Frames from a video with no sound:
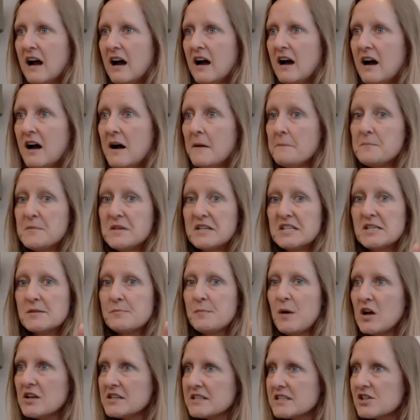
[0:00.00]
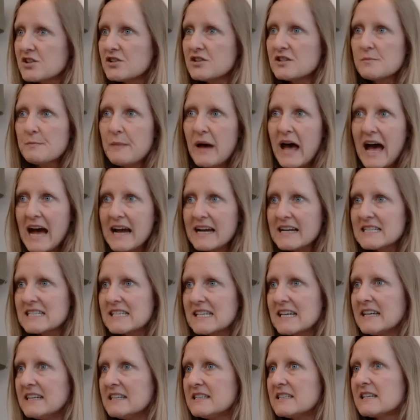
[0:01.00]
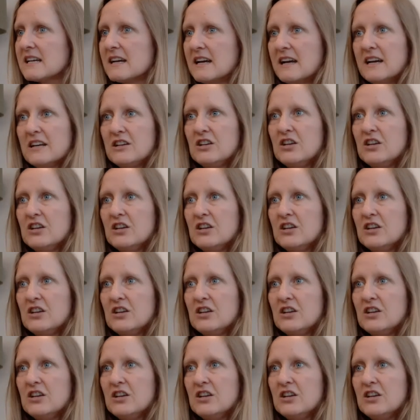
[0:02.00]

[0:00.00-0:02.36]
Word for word: um, the sponsors backed it.